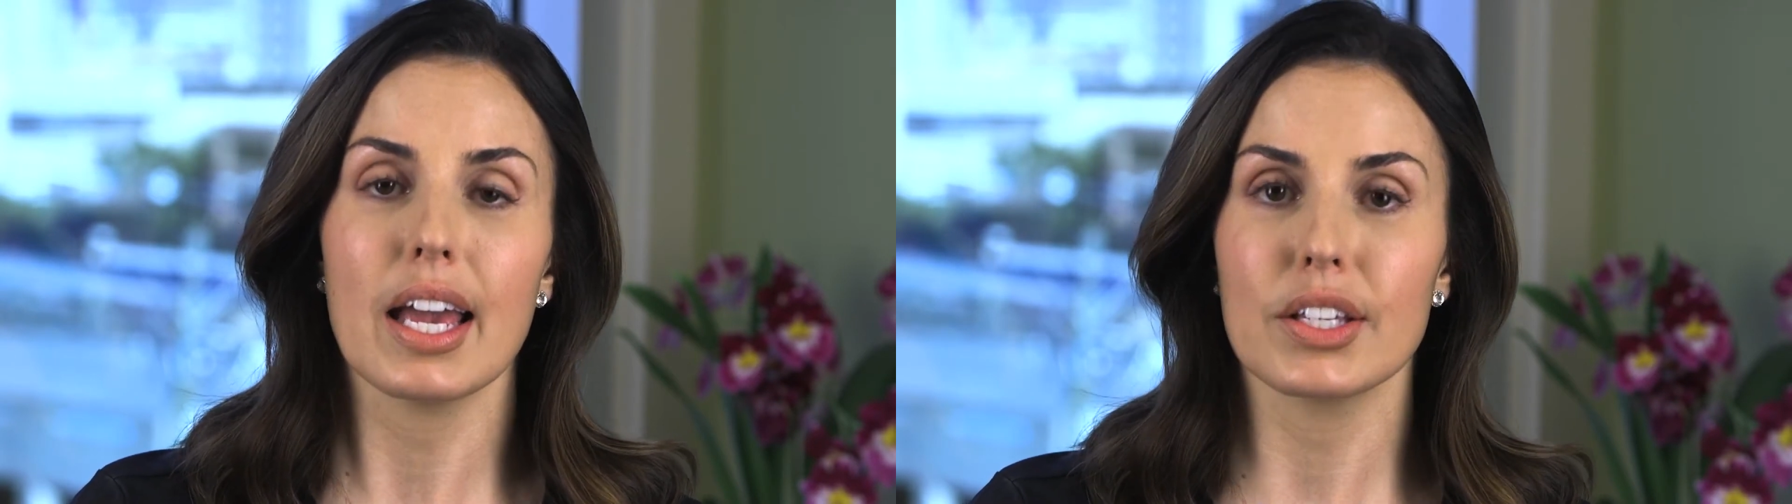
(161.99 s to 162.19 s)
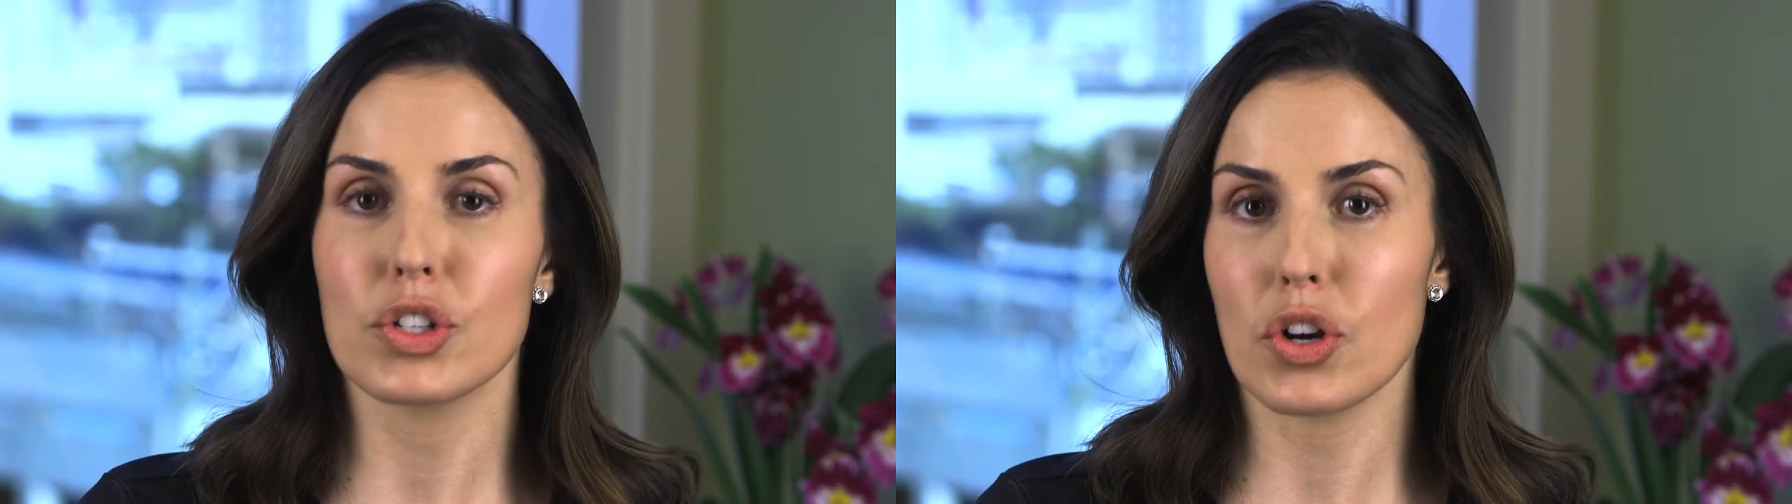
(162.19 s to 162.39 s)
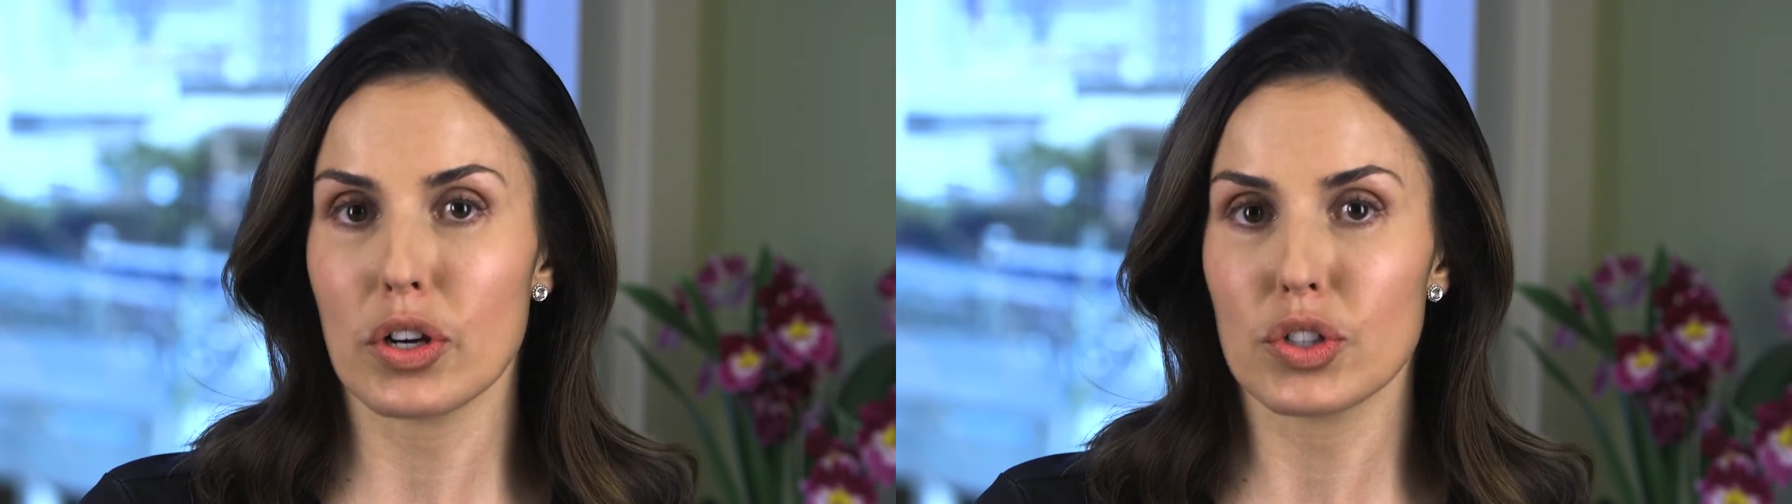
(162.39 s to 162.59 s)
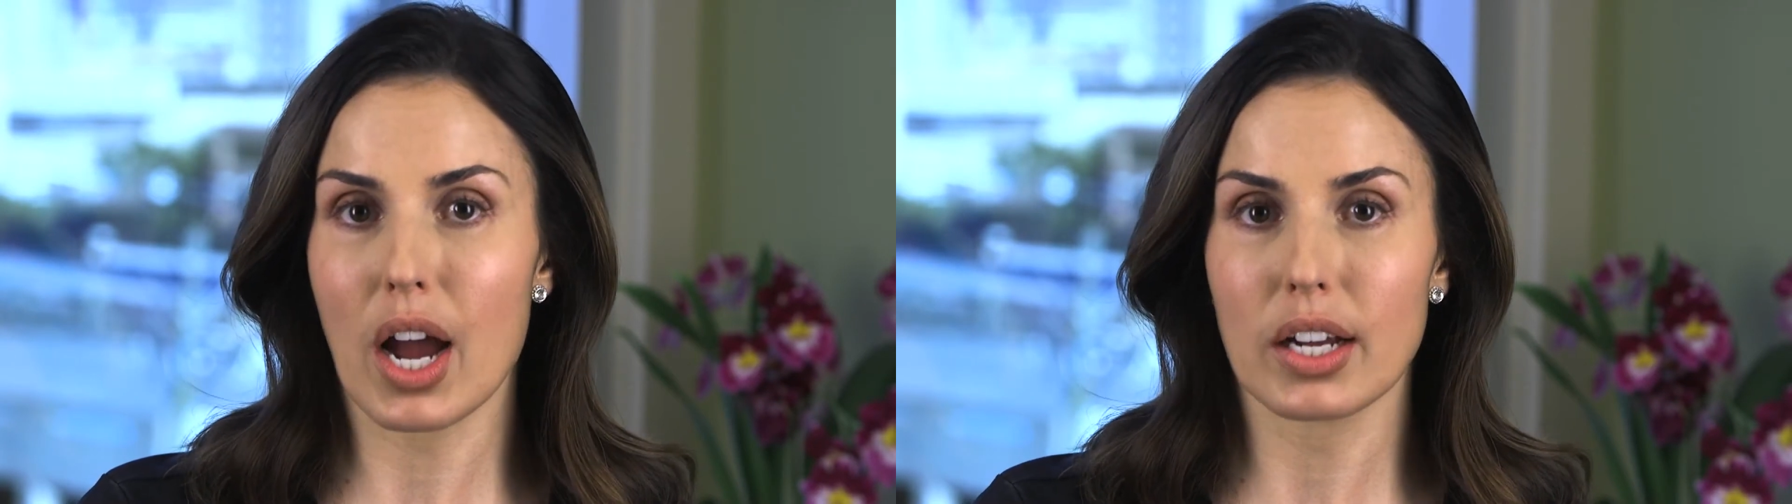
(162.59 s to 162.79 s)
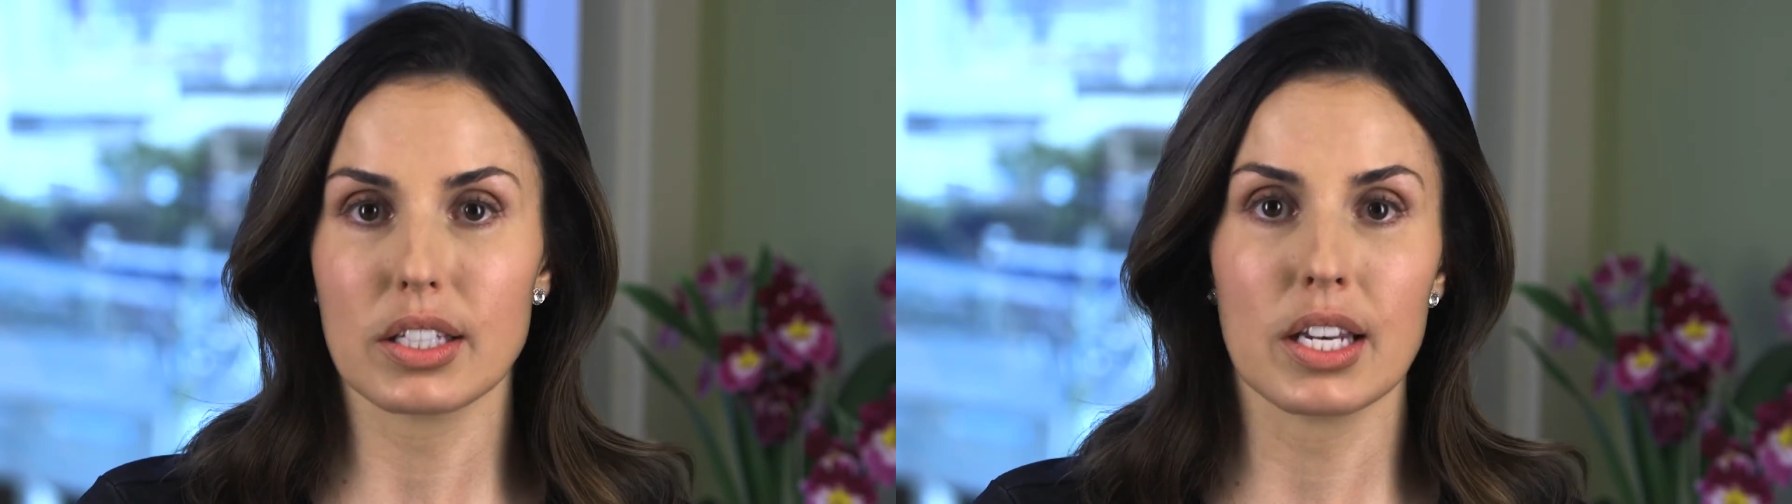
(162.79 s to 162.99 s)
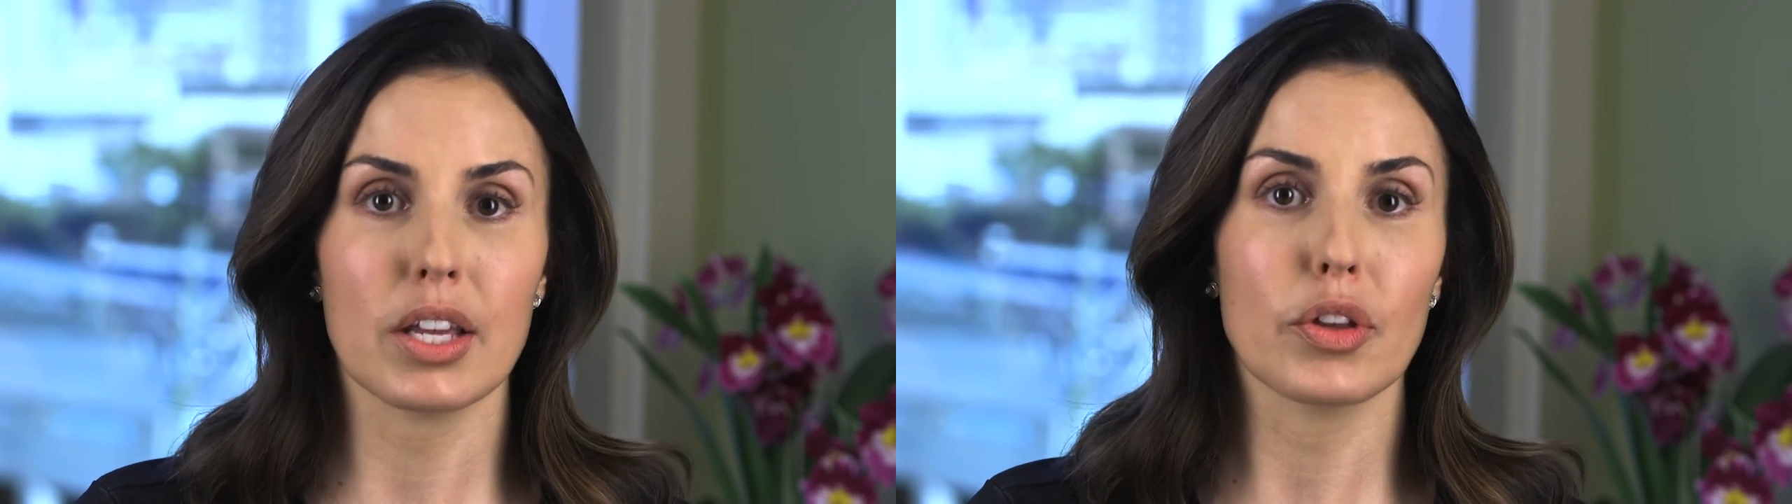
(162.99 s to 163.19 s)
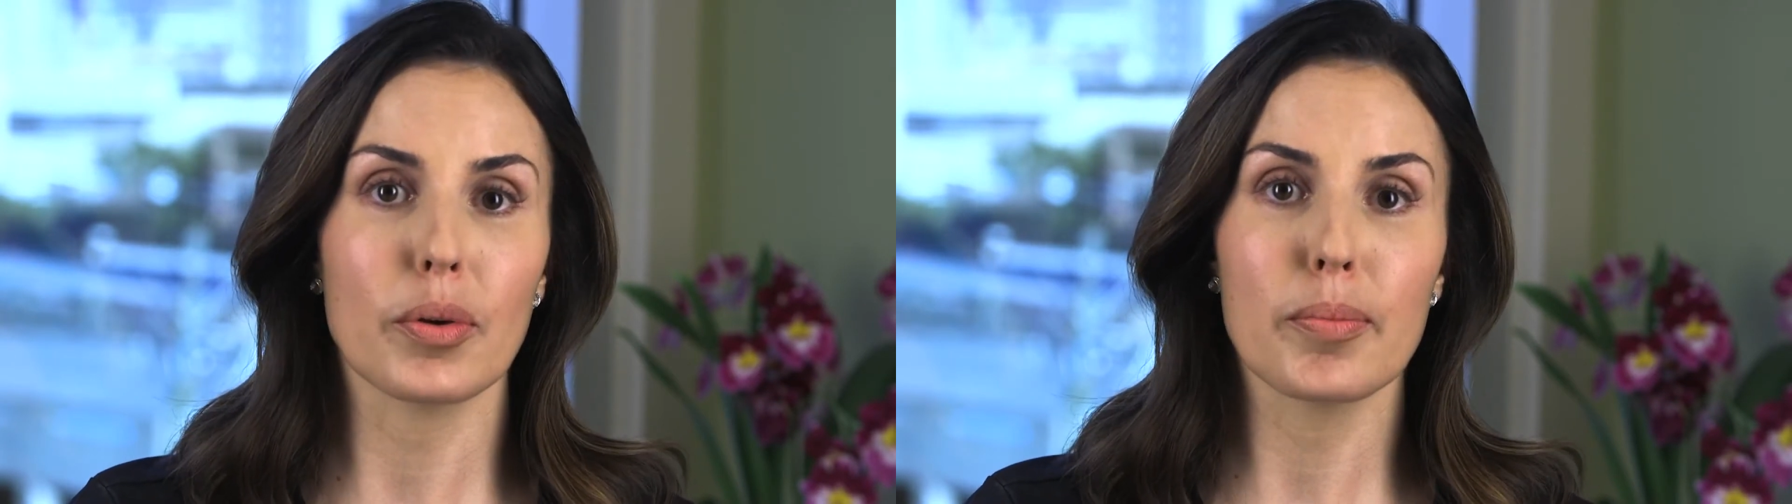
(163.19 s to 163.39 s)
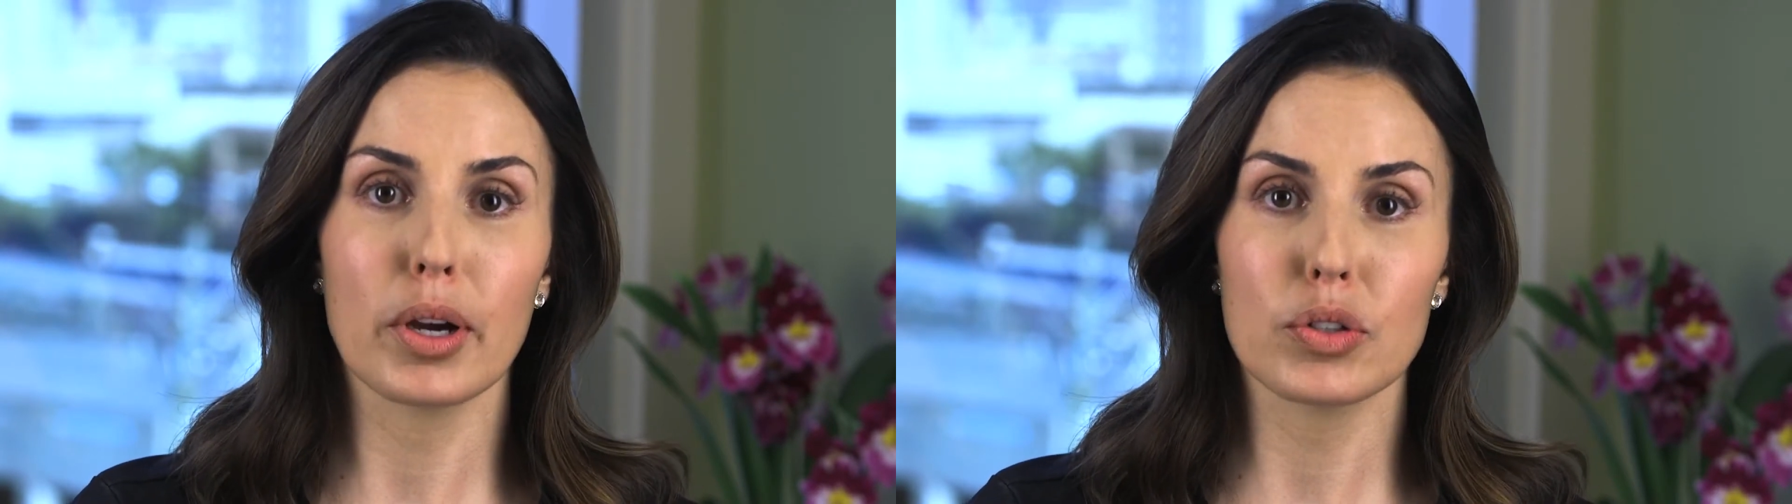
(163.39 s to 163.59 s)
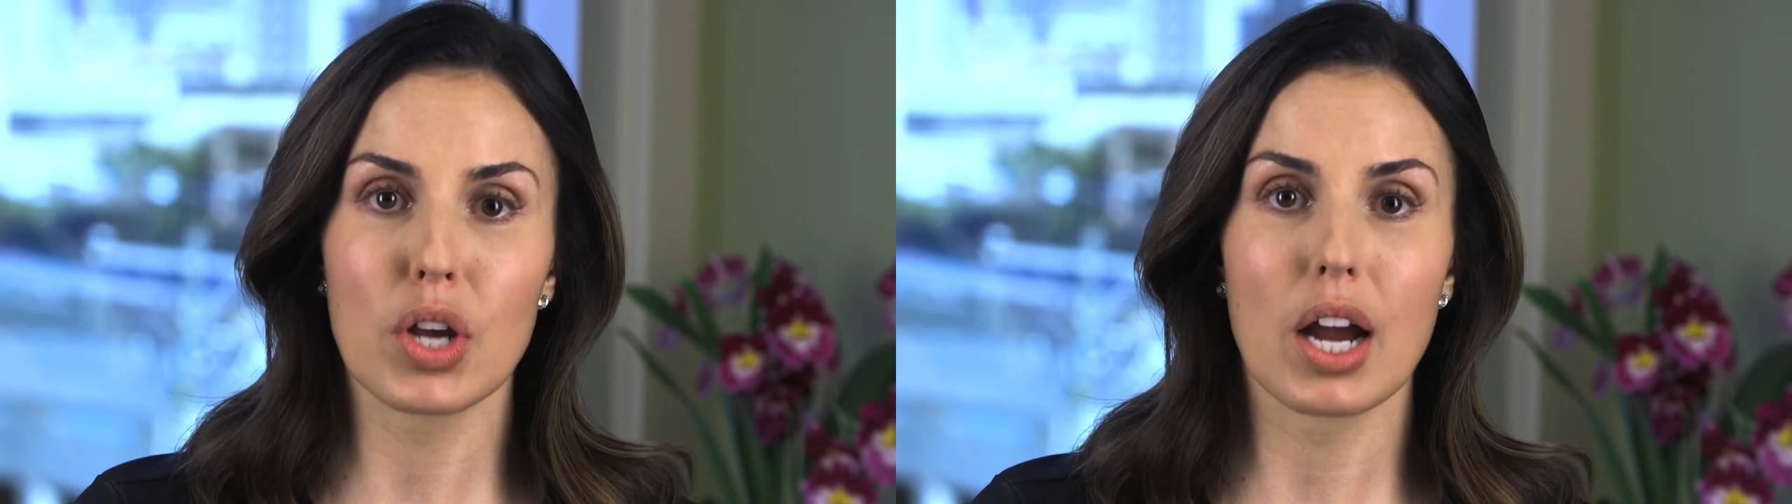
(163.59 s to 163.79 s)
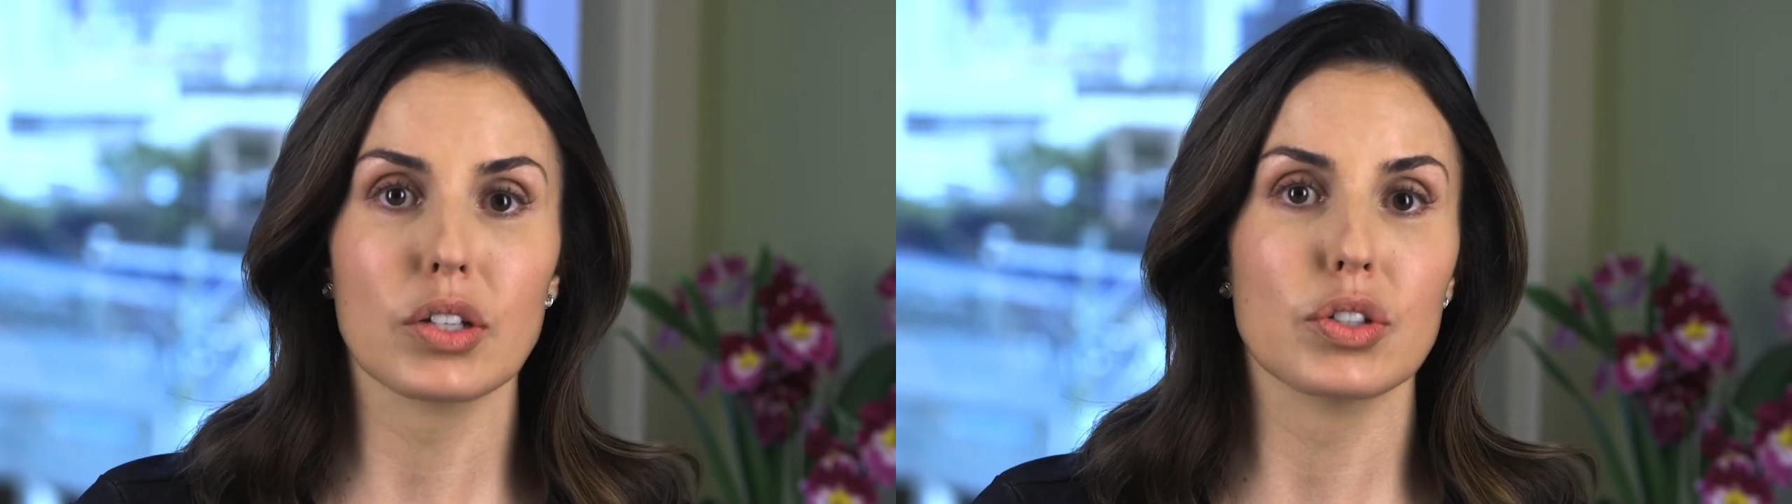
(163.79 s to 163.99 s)
is neurotoxin, either
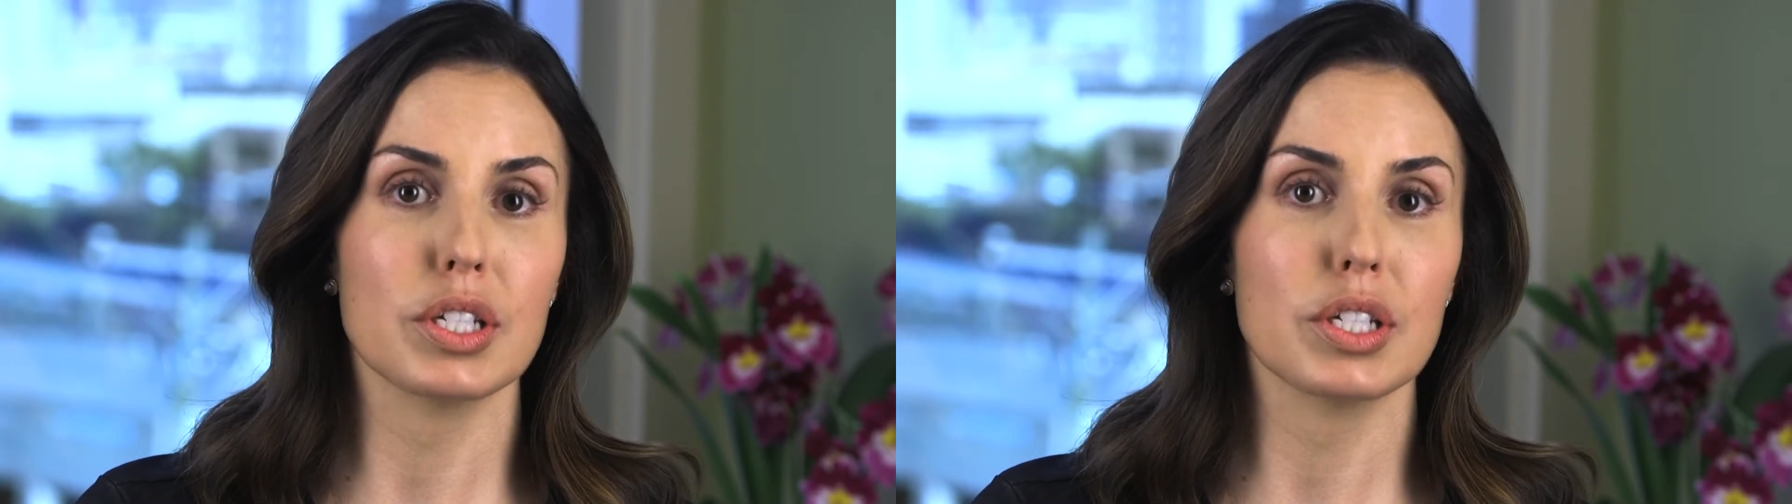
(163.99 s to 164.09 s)
Botox,